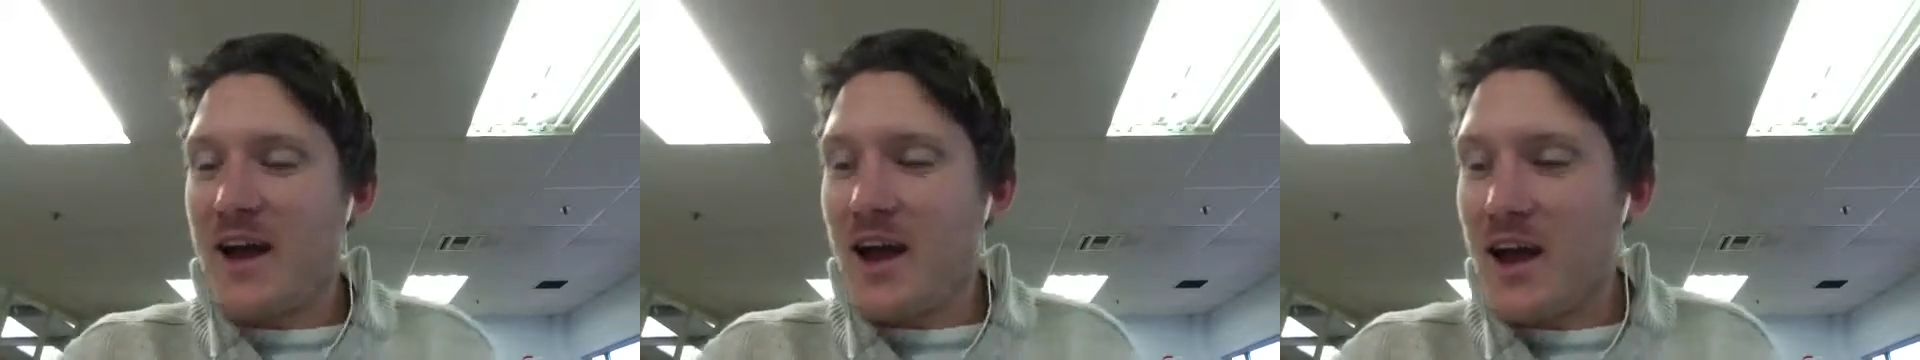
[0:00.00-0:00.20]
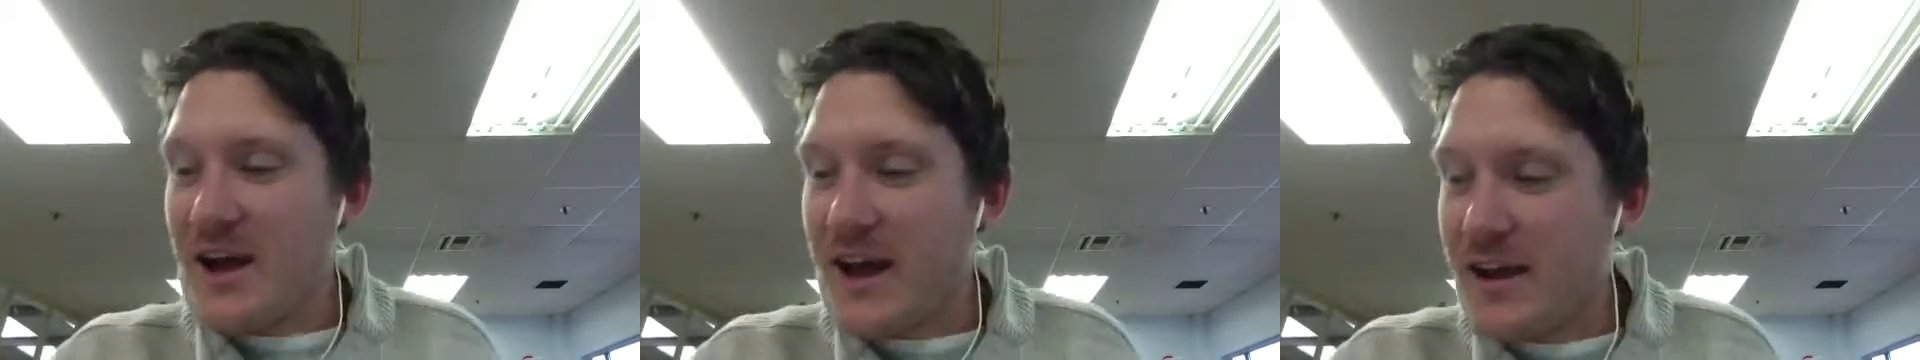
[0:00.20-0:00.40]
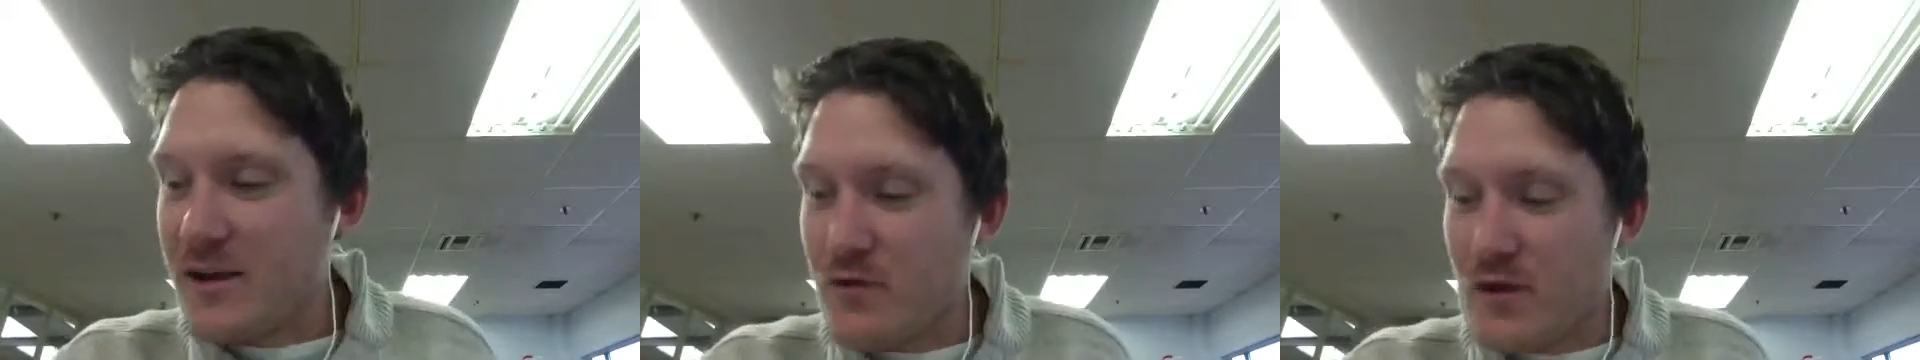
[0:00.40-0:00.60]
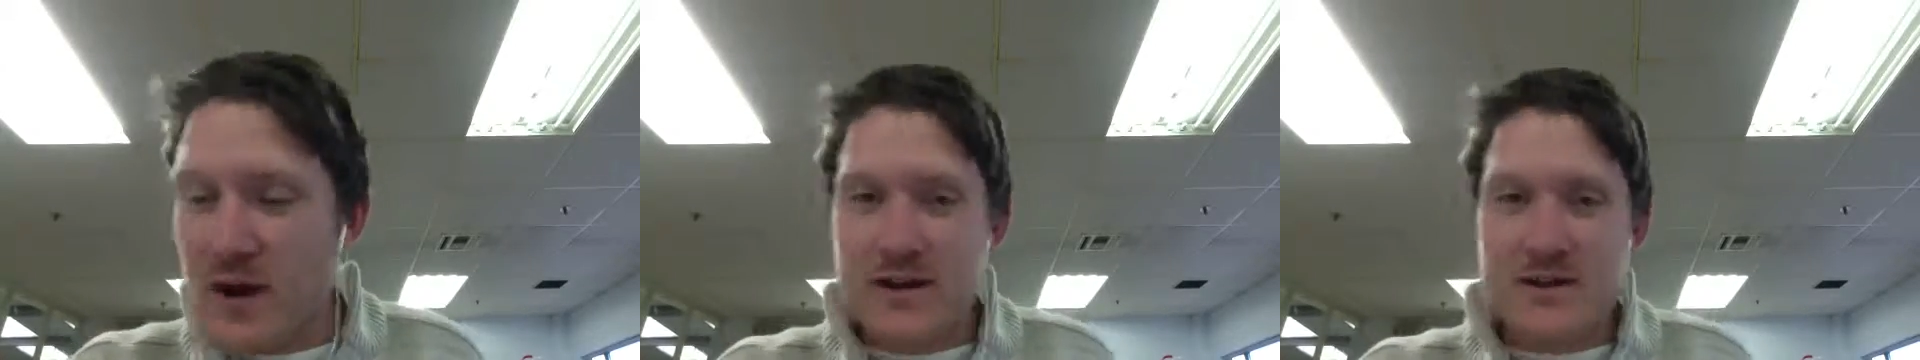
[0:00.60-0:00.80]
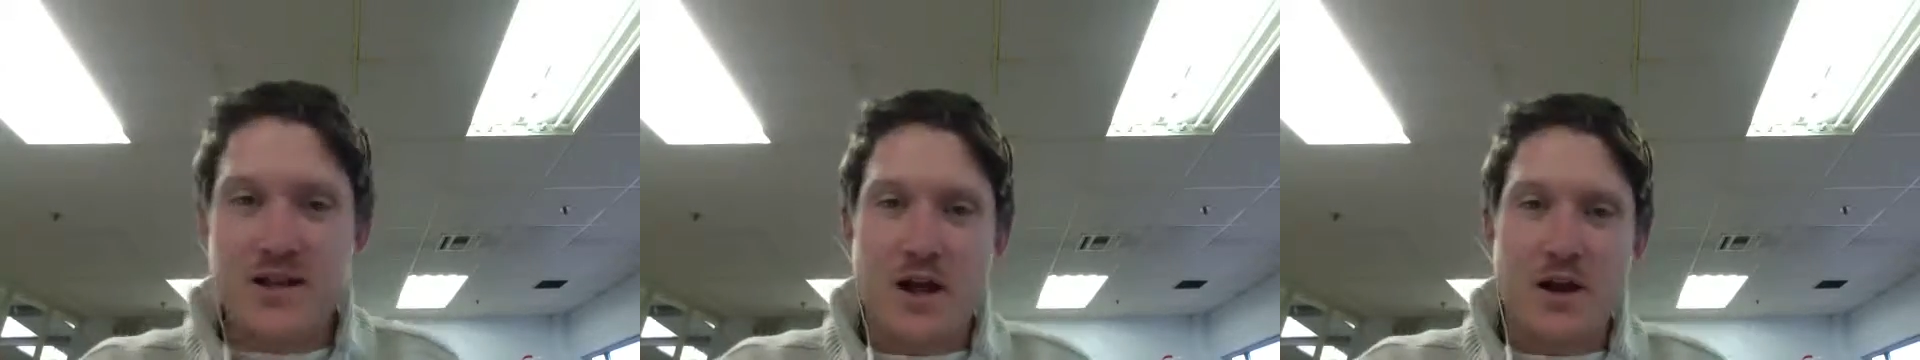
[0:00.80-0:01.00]
Okay,
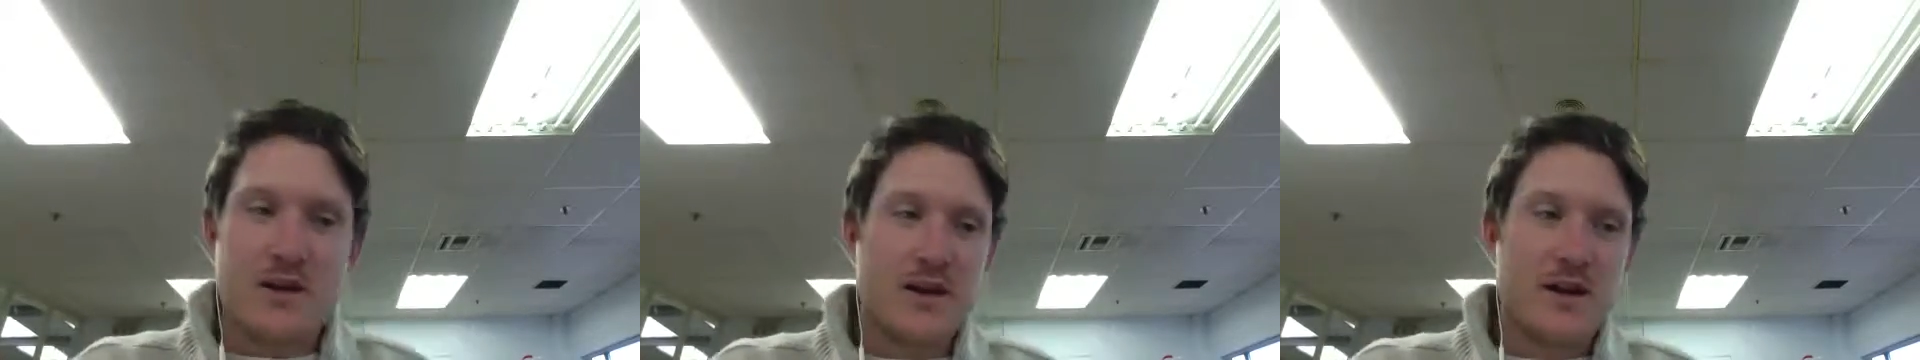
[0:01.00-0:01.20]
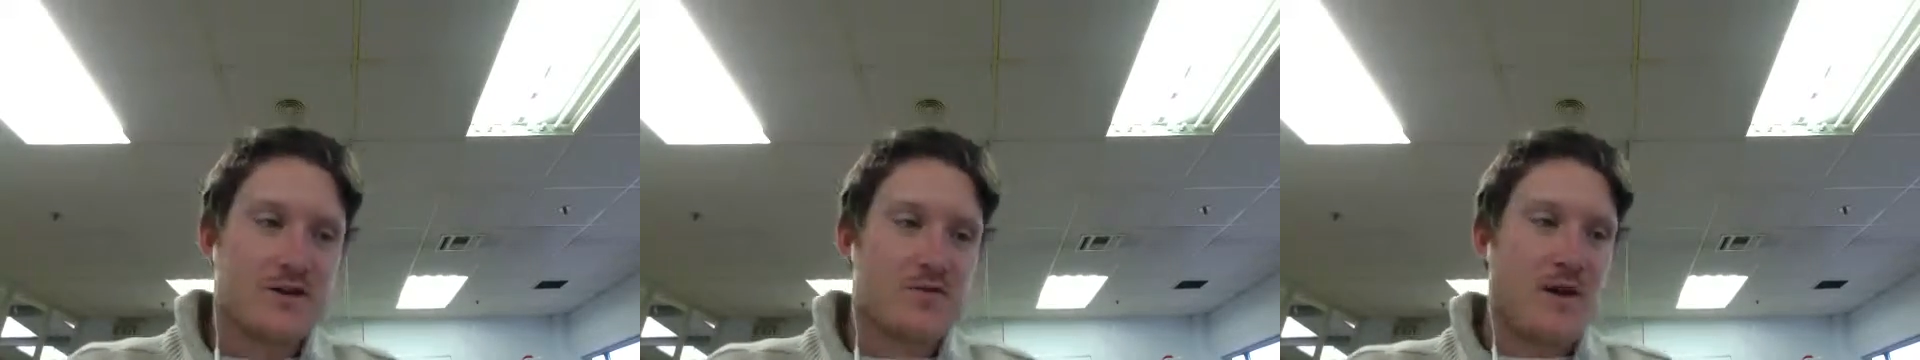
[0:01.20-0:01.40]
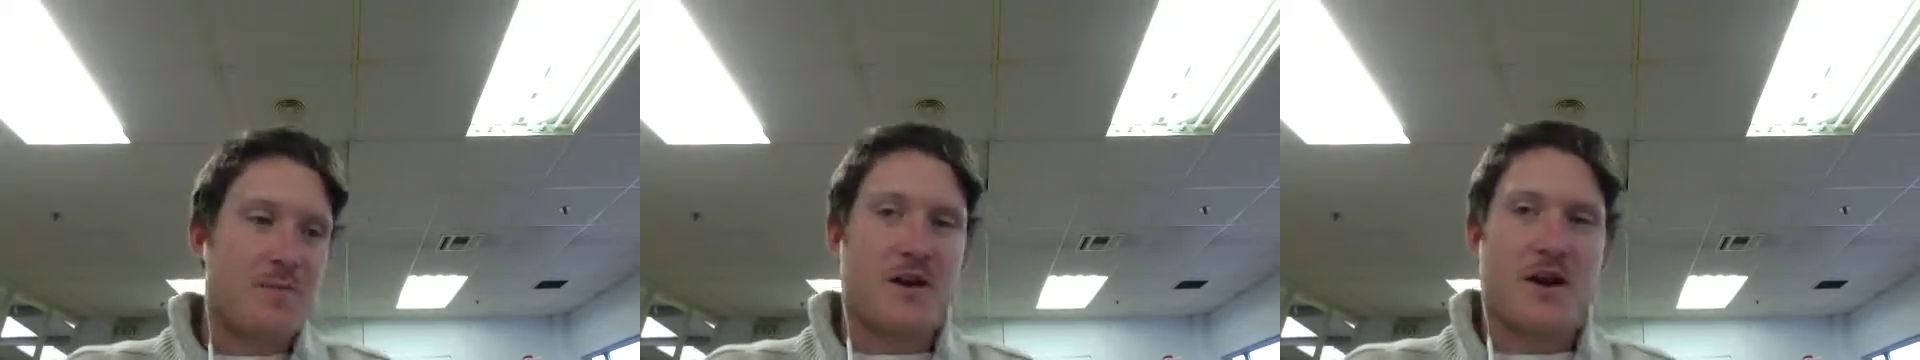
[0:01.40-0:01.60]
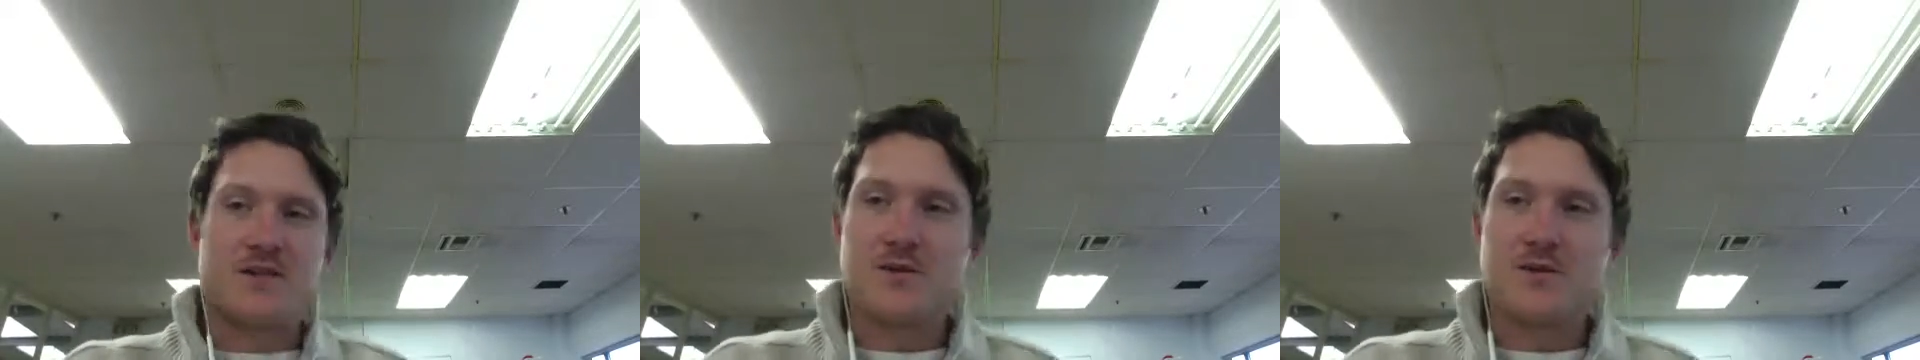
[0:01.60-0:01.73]
right. So let's wrap it up.